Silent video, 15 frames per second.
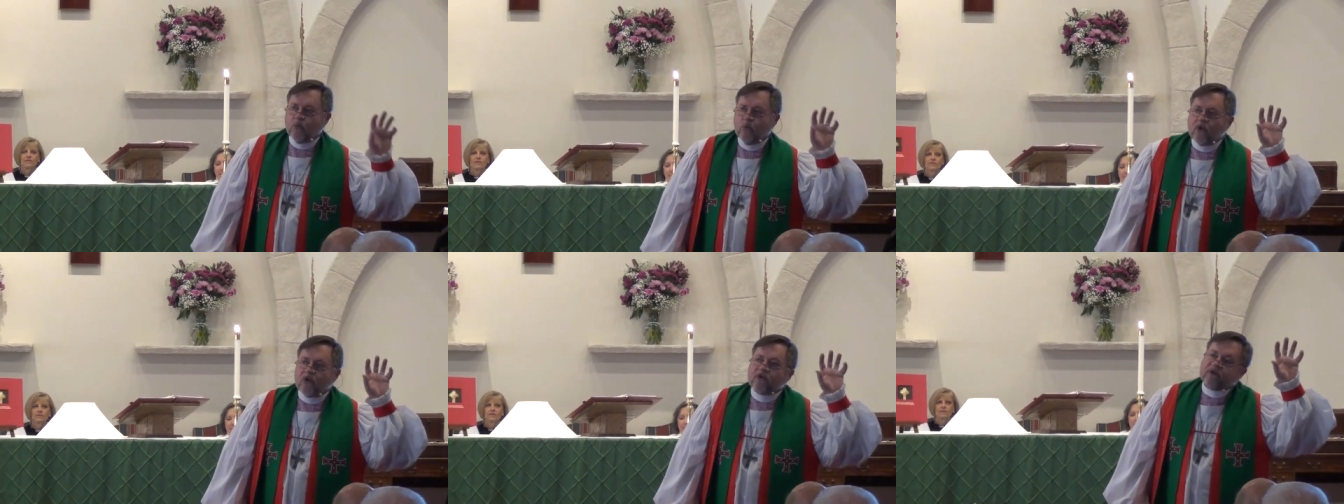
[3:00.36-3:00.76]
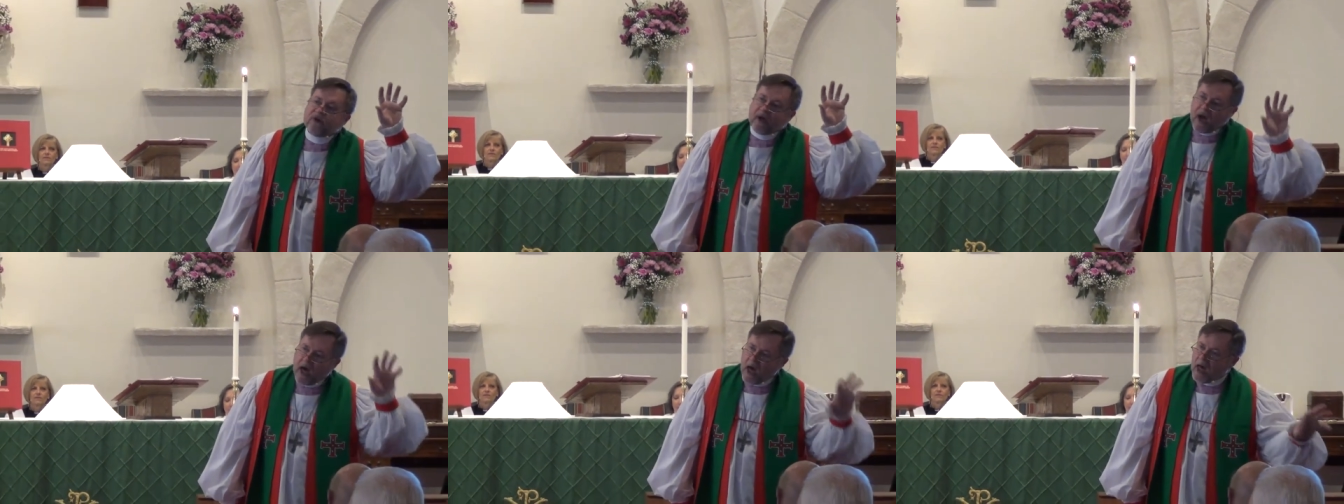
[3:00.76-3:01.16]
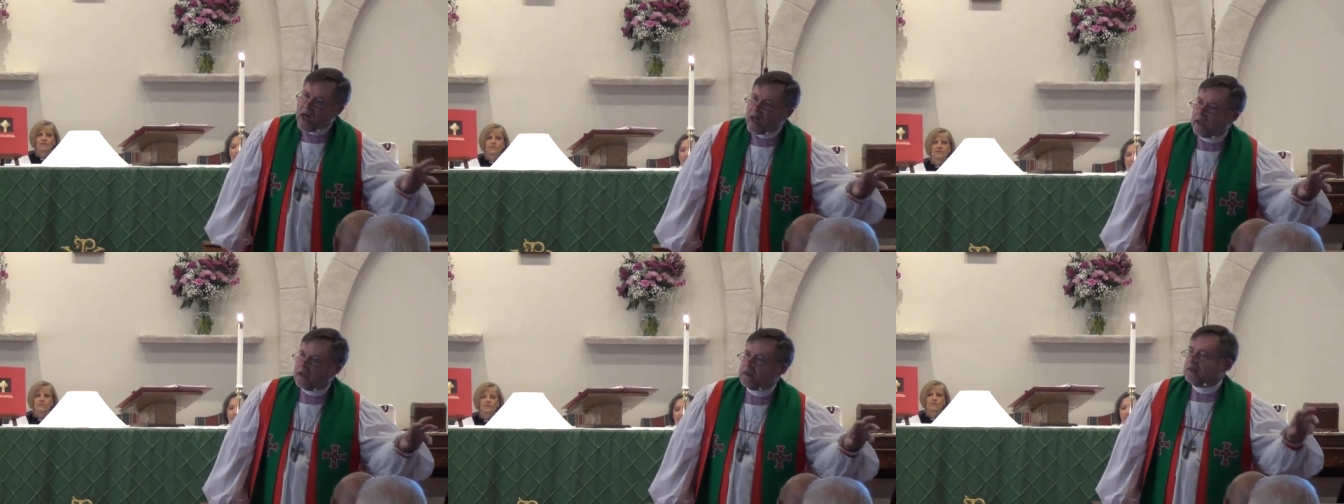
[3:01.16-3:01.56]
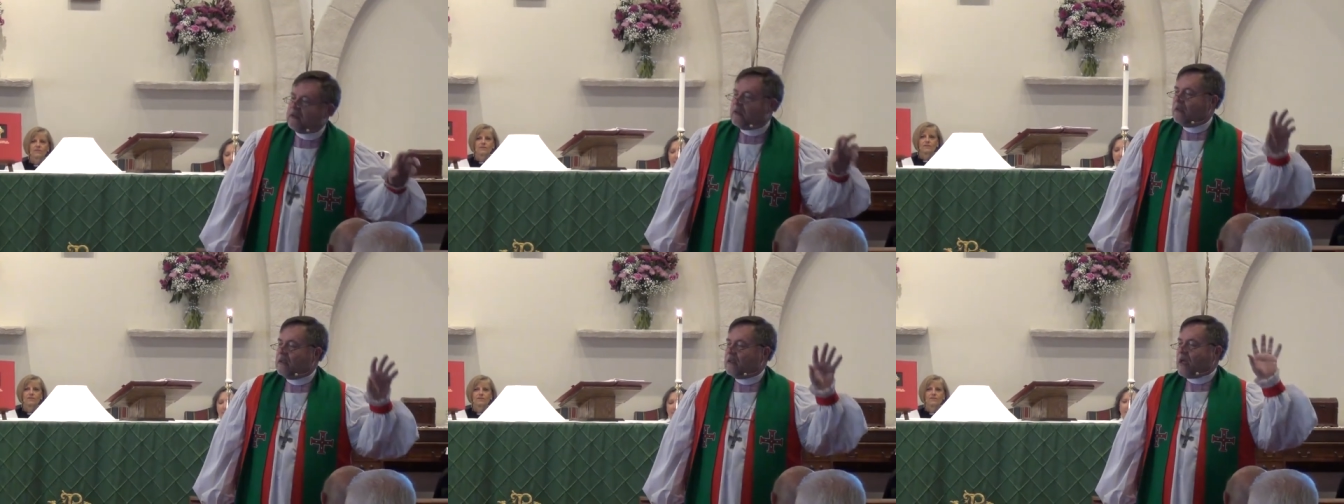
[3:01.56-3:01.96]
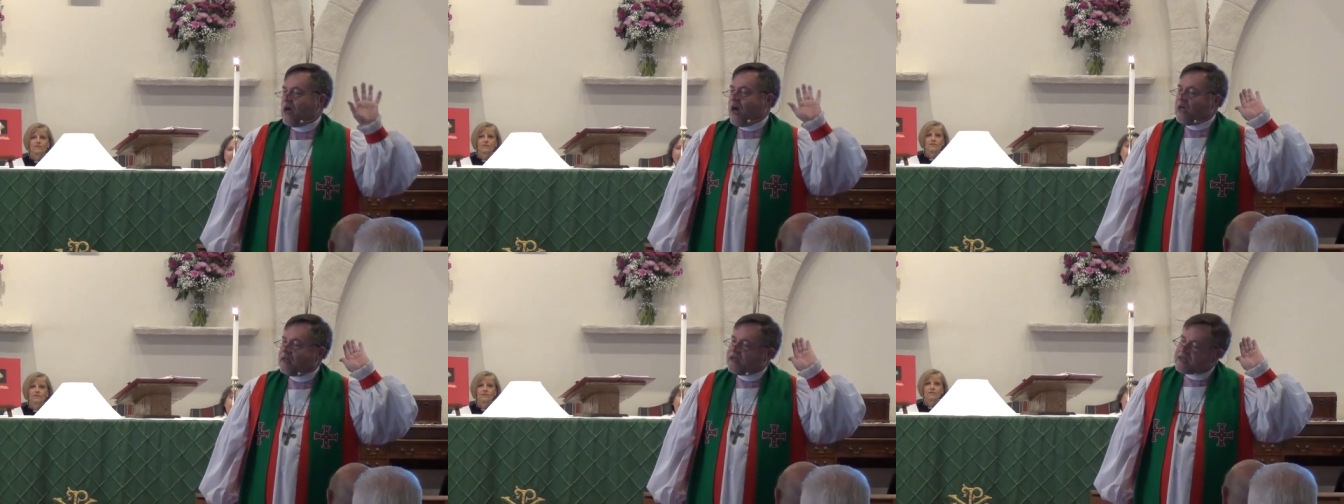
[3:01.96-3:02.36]
with God.
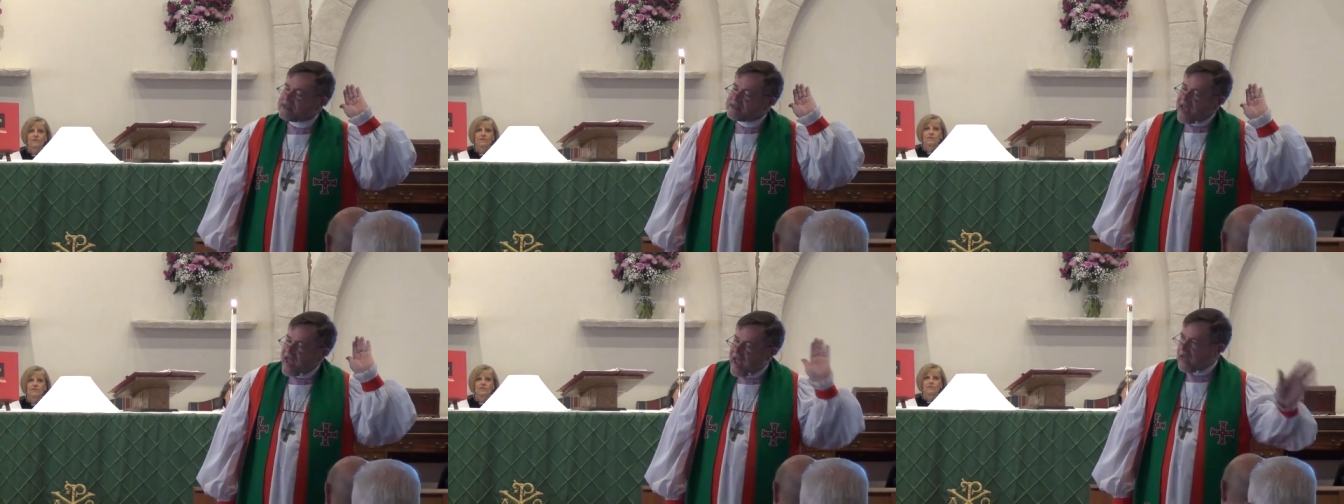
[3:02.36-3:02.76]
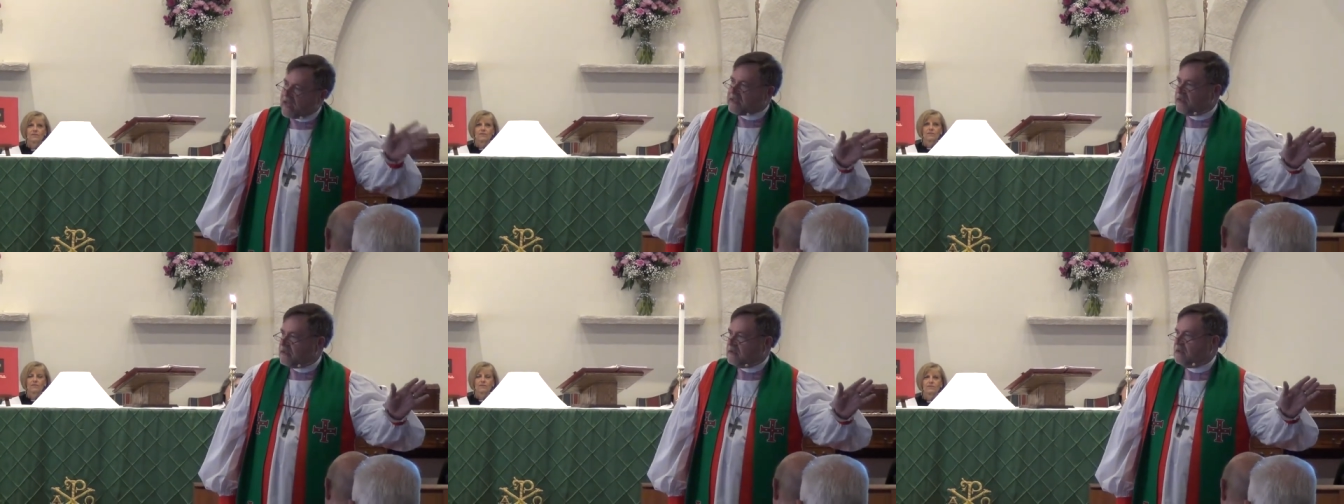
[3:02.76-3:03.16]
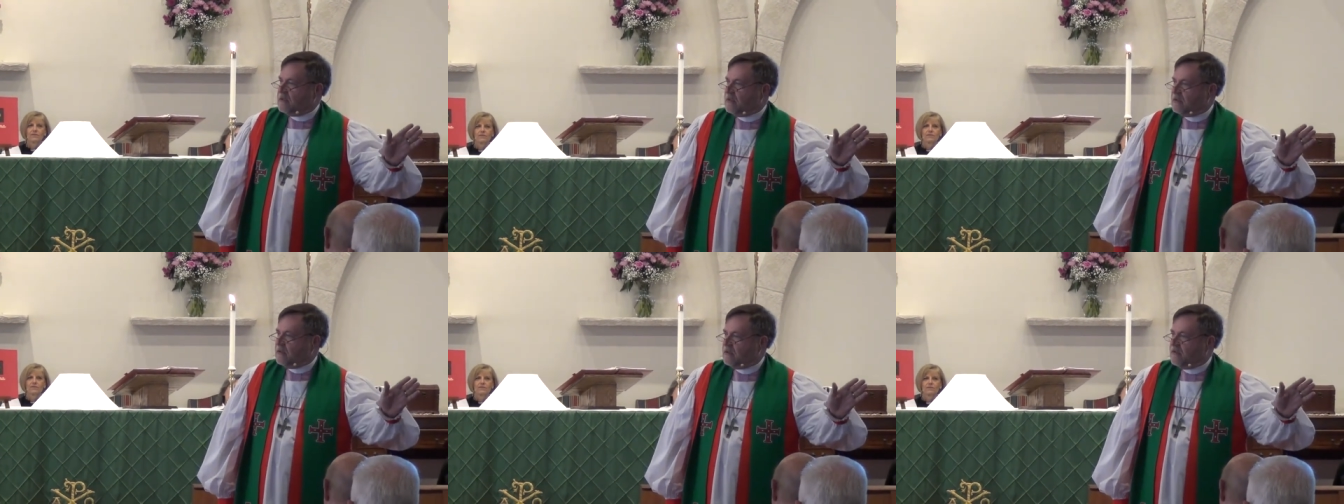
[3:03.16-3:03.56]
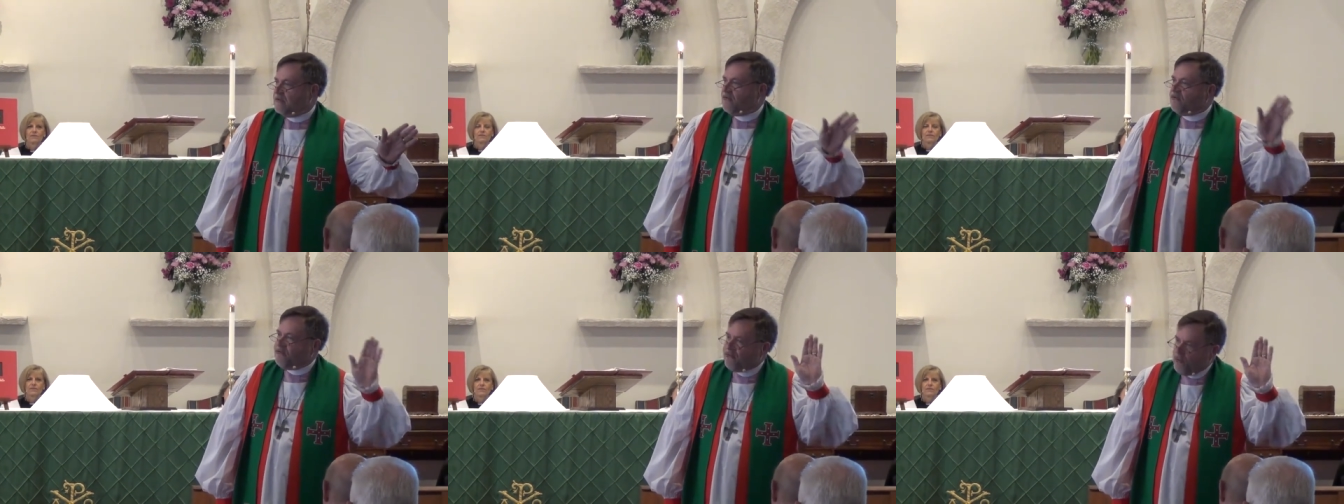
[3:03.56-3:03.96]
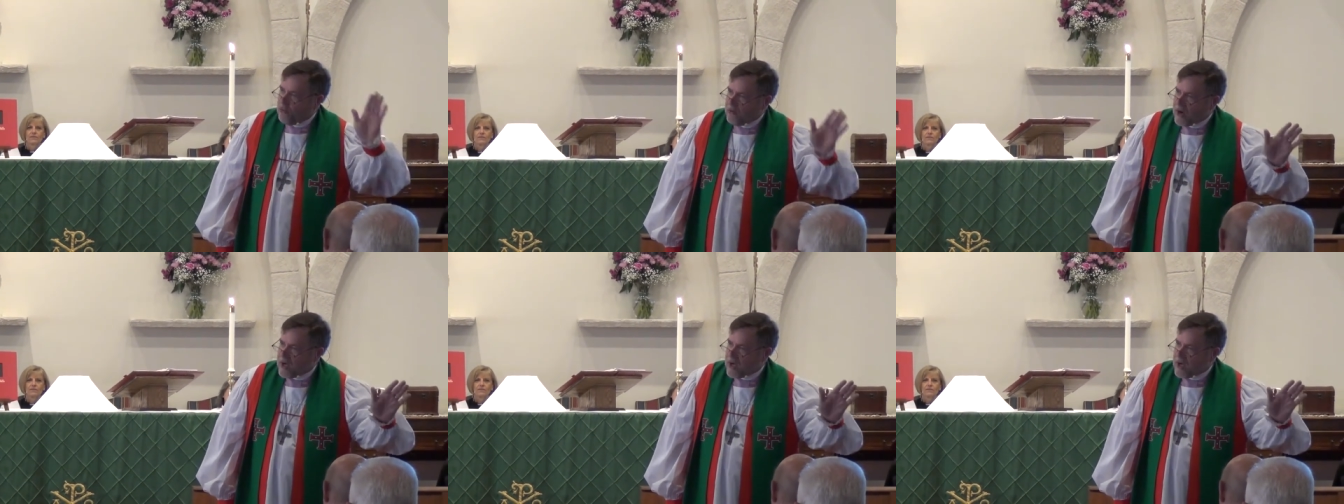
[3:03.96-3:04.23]
God has acted for